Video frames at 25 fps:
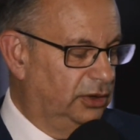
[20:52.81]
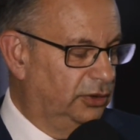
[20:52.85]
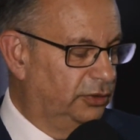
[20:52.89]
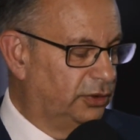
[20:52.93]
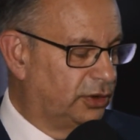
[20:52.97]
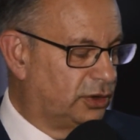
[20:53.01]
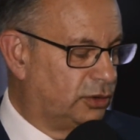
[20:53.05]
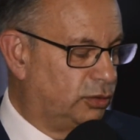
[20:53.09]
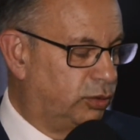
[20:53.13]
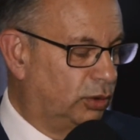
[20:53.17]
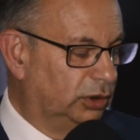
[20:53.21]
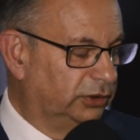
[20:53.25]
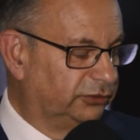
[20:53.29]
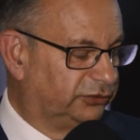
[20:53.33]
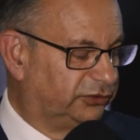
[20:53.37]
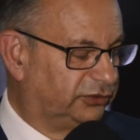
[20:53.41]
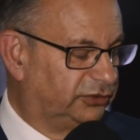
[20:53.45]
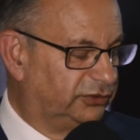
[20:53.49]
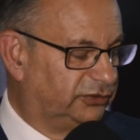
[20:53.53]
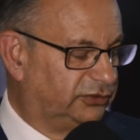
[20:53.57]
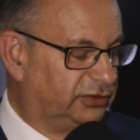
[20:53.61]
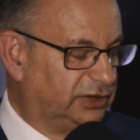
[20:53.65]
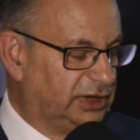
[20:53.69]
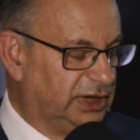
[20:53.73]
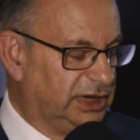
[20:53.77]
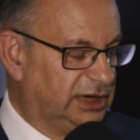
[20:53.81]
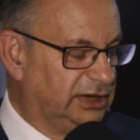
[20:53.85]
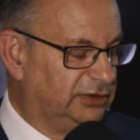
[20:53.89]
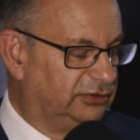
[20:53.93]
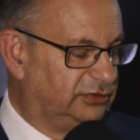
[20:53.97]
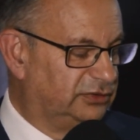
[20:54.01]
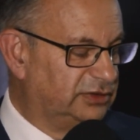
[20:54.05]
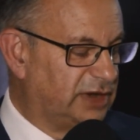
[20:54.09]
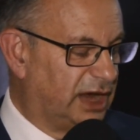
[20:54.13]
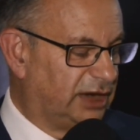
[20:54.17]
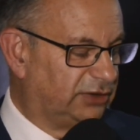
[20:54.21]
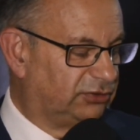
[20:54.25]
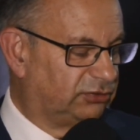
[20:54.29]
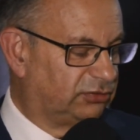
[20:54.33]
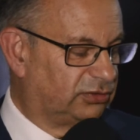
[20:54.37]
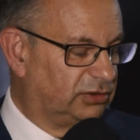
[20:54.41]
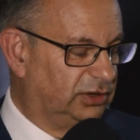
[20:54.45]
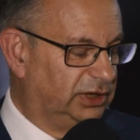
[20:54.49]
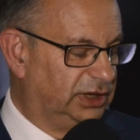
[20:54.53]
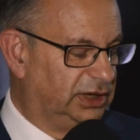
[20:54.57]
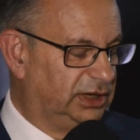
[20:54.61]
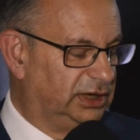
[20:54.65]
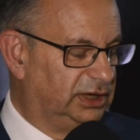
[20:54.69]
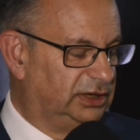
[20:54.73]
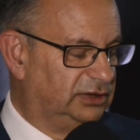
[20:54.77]
The quantity is
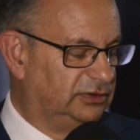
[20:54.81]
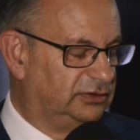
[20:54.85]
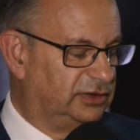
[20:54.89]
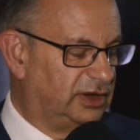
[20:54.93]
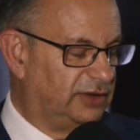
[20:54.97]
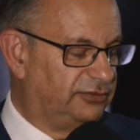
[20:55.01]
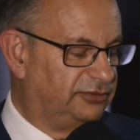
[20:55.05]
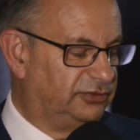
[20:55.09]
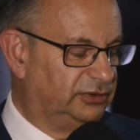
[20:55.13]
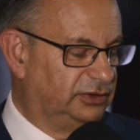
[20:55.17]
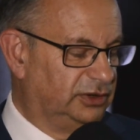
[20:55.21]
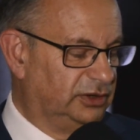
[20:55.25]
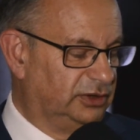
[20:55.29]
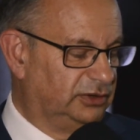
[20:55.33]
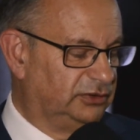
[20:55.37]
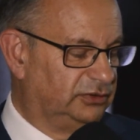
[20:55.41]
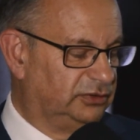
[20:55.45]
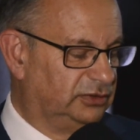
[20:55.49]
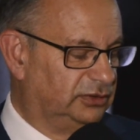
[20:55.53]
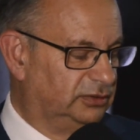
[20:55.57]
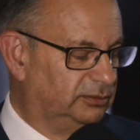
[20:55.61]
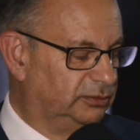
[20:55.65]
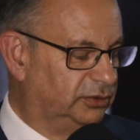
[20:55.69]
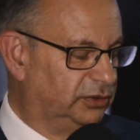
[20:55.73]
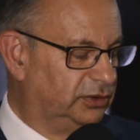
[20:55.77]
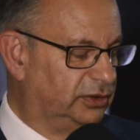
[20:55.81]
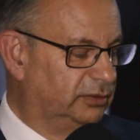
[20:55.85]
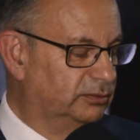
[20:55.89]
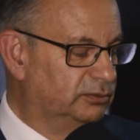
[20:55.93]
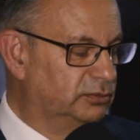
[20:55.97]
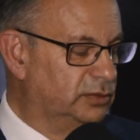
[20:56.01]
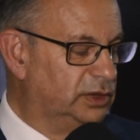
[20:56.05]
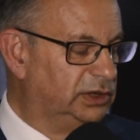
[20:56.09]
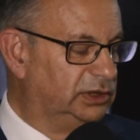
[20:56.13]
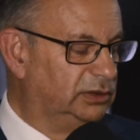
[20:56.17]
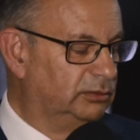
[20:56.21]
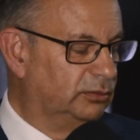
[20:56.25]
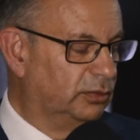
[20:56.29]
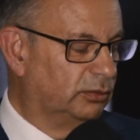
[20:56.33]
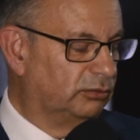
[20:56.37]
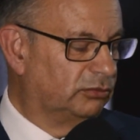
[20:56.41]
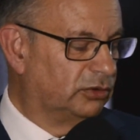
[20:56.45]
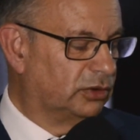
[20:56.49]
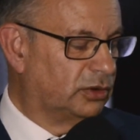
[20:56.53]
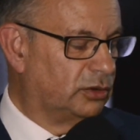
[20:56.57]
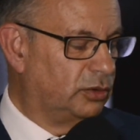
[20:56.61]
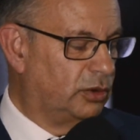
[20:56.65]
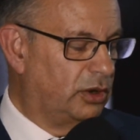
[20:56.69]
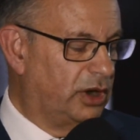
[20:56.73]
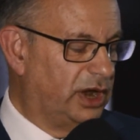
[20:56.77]
naturally indefinite, but the minimum
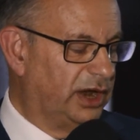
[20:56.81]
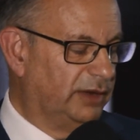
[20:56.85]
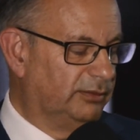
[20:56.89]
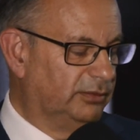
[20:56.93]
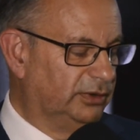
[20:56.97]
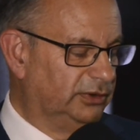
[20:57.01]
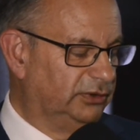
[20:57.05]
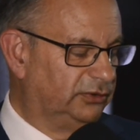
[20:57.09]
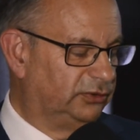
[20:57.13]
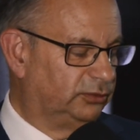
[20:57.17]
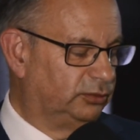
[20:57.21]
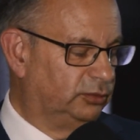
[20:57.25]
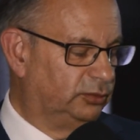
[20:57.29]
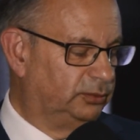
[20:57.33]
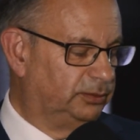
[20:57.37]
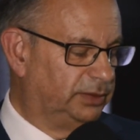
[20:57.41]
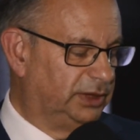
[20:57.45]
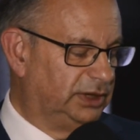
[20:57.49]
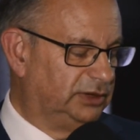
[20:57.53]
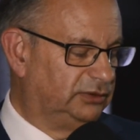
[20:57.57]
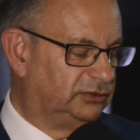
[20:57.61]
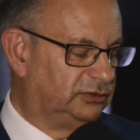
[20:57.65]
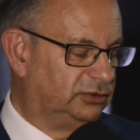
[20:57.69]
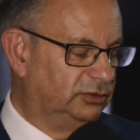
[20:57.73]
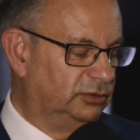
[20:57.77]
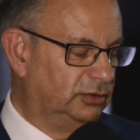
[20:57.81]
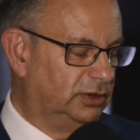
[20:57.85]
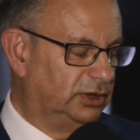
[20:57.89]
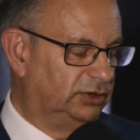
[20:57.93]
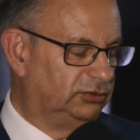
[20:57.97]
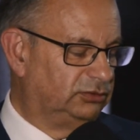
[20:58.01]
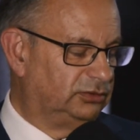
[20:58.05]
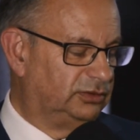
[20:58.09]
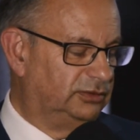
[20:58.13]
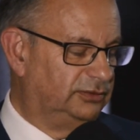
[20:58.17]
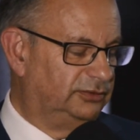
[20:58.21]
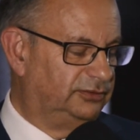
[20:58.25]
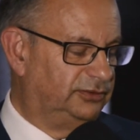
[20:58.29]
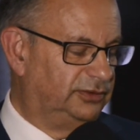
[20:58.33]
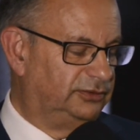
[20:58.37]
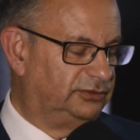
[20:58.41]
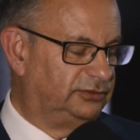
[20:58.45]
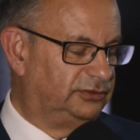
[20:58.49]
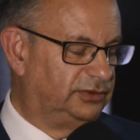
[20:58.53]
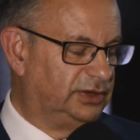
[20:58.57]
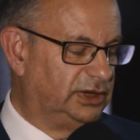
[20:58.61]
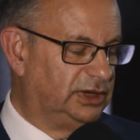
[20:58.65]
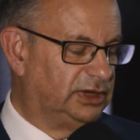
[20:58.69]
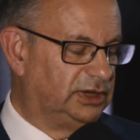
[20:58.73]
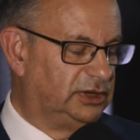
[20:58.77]
requirements would be
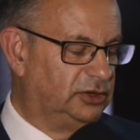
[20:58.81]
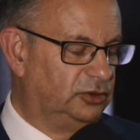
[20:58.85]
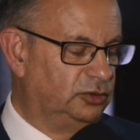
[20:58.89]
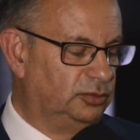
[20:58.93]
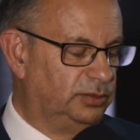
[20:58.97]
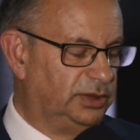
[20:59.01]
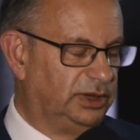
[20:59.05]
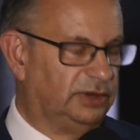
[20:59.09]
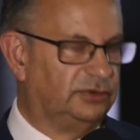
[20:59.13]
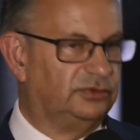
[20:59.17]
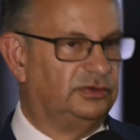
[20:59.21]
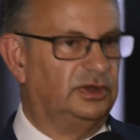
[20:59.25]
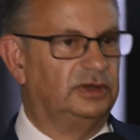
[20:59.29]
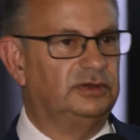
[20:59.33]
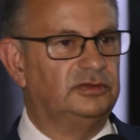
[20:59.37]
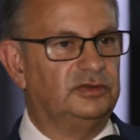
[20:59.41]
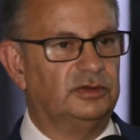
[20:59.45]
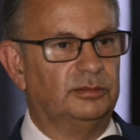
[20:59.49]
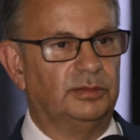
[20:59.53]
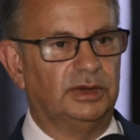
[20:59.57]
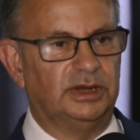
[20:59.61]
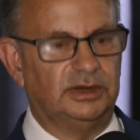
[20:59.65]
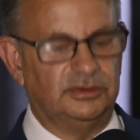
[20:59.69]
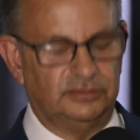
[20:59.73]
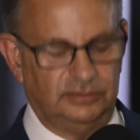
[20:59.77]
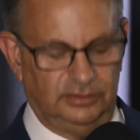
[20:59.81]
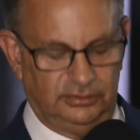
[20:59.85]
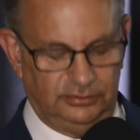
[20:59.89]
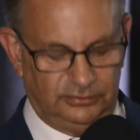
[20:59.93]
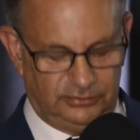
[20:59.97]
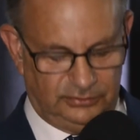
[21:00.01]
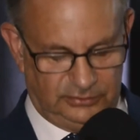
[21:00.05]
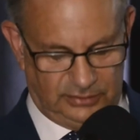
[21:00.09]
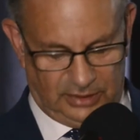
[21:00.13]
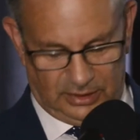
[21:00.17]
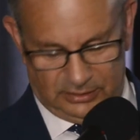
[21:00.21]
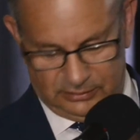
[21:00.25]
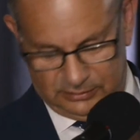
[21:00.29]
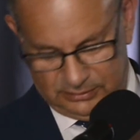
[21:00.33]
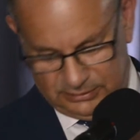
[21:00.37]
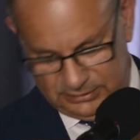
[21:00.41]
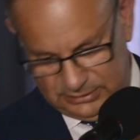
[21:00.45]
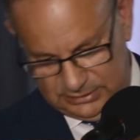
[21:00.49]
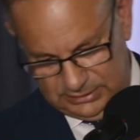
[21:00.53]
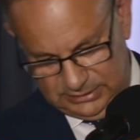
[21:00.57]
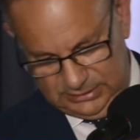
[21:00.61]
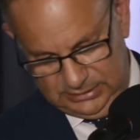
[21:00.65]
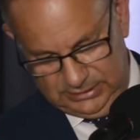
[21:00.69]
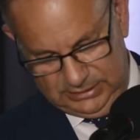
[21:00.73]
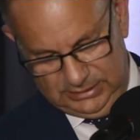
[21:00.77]
250 cubic centimetres. So
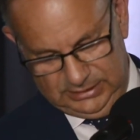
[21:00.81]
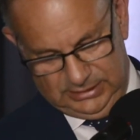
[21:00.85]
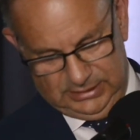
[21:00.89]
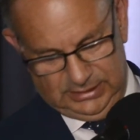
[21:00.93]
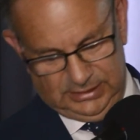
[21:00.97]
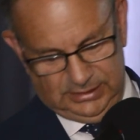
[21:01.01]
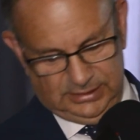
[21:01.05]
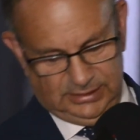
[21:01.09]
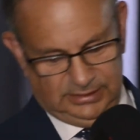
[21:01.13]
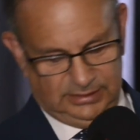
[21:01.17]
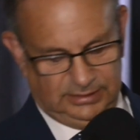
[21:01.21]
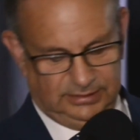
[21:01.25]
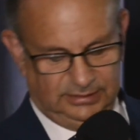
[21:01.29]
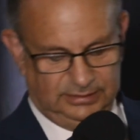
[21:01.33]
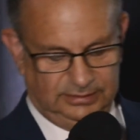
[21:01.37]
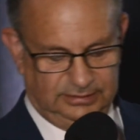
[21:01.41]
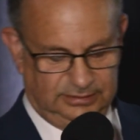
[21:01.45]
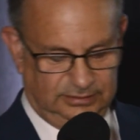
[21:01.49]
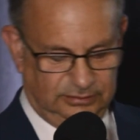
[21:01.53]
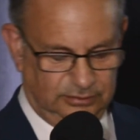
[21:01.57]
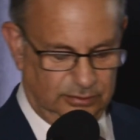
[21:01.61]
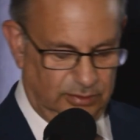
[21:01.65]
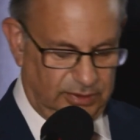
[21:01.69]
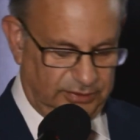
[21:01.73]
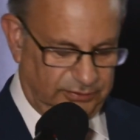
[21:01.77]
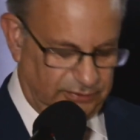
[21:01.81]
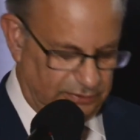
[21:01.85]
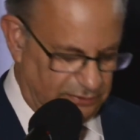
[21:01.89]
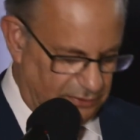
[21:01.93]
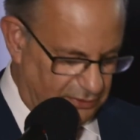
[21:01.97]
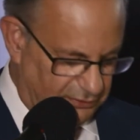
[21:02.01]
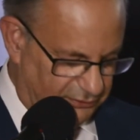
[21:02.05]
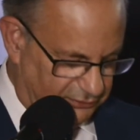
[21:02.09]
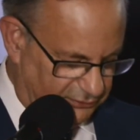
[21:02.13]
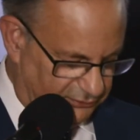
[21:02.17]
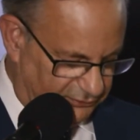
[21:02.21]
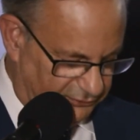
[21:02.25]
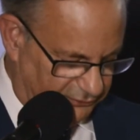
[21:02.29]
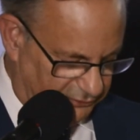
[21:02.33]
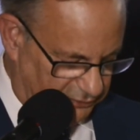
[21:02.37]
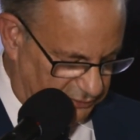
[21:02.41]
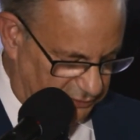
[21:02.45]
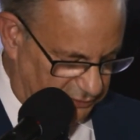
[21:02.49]
there's quite a lot of